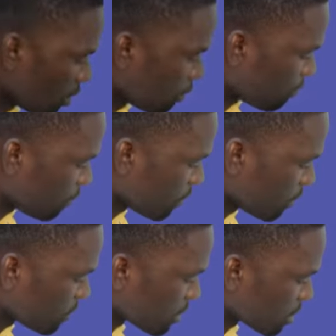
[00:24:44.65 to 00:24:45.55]

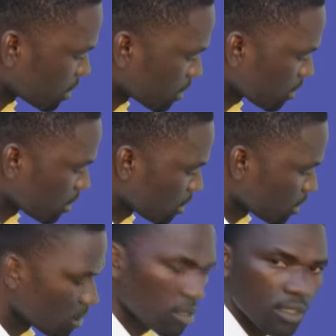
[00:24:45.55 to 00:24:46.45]
50
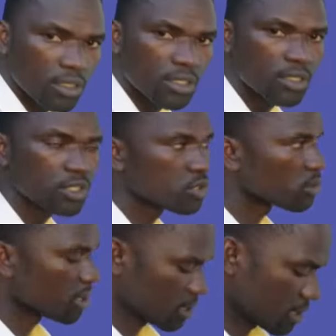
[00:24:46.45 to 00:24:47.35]

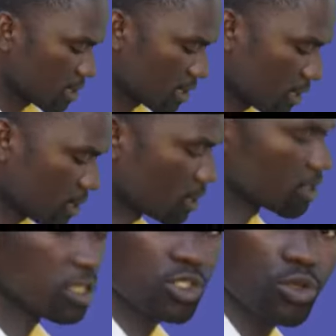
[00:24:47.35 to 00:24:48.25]
students in
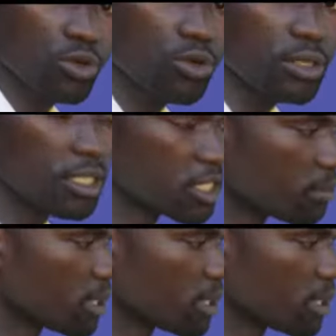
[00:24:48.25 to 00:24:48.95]
the school eat